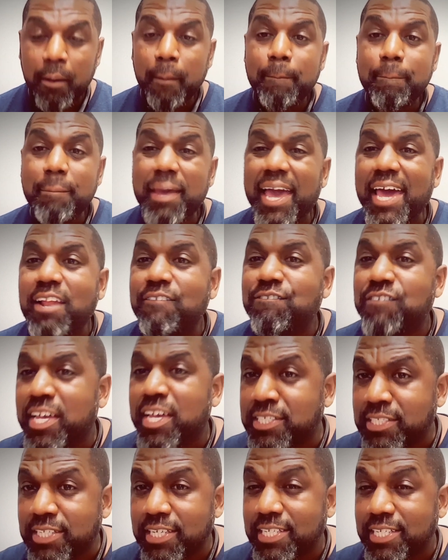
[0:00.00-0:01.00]

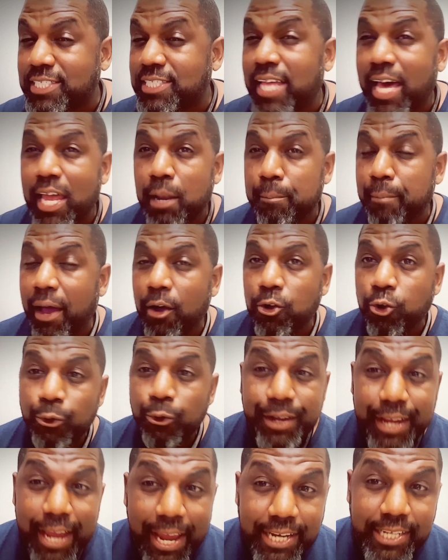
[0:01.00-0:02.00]
Manifesting is not about
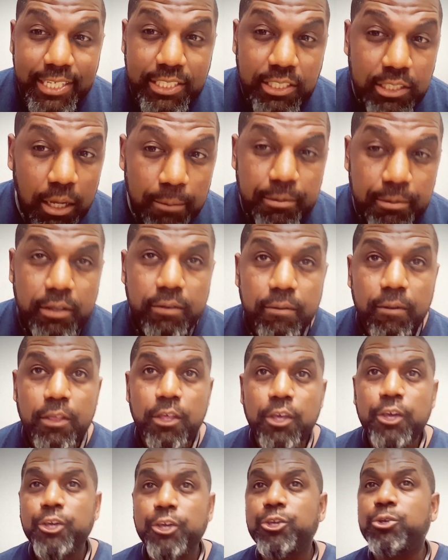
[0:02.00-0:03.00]
creating something.
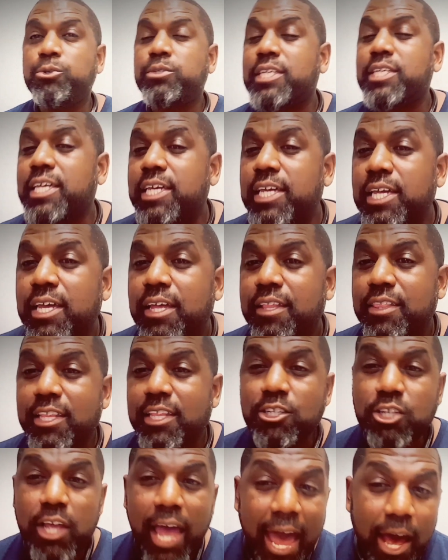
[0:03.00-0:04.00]
You see,
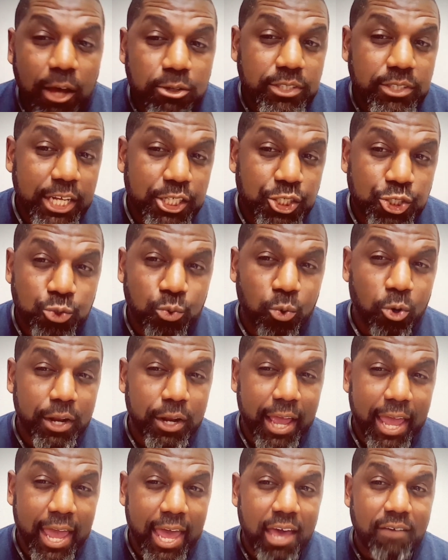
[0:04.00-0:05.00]
the house that you want to
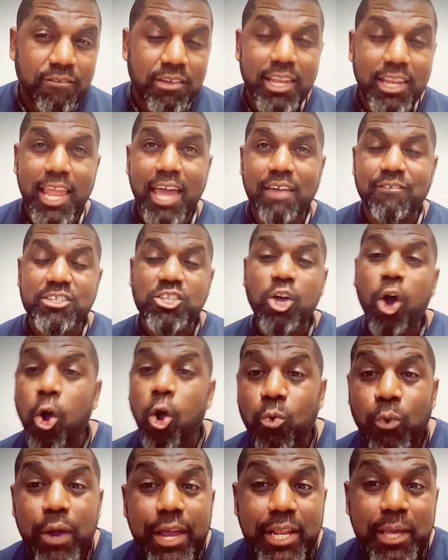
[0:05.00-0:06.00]
have in life is
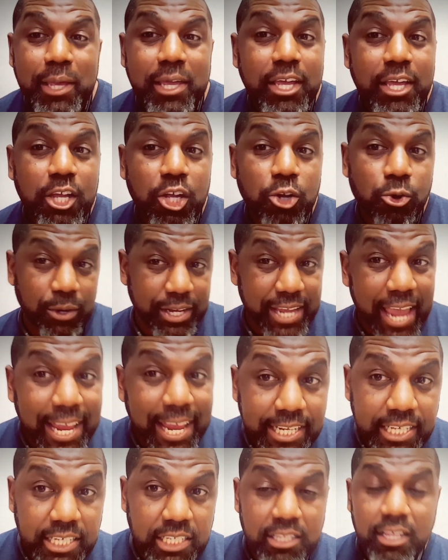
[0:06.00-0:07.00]
already
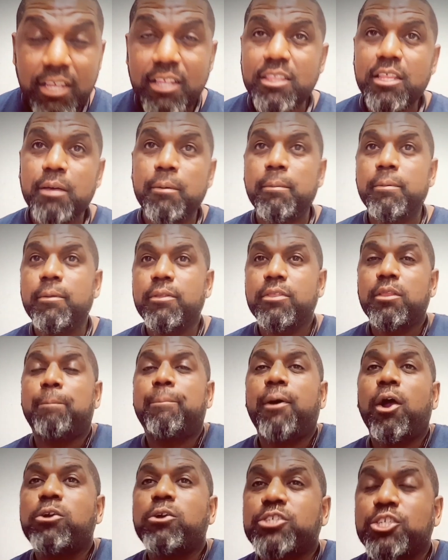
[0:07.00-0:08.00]
created. The, the
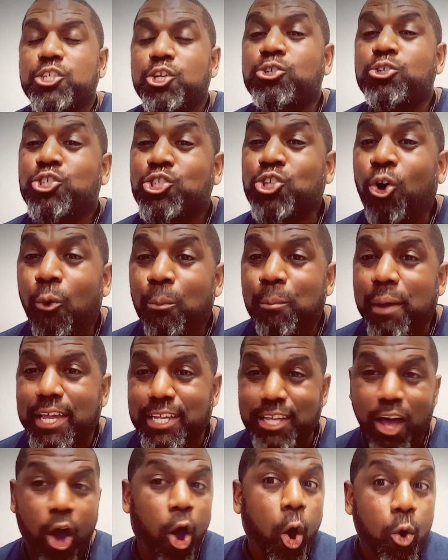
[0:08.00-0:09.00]
person, your soulmate,
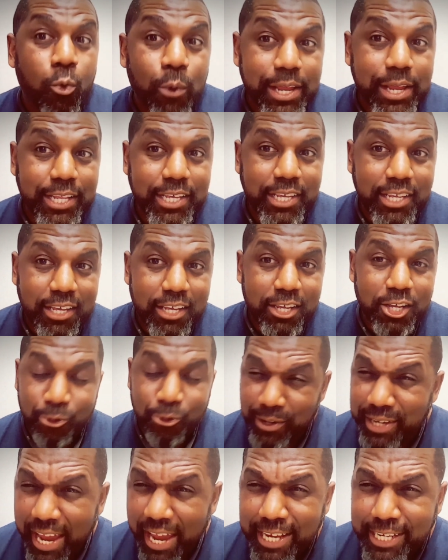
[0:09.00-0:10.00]
already
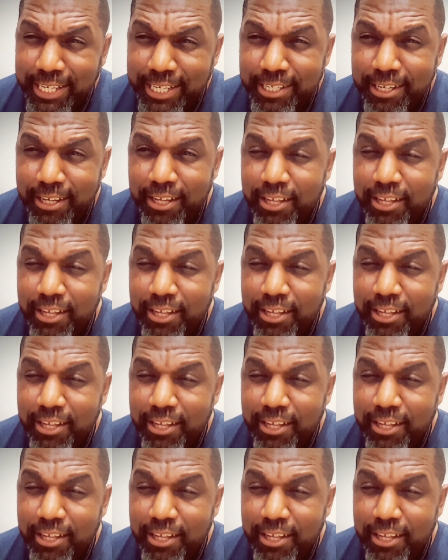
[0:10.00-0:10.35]
created.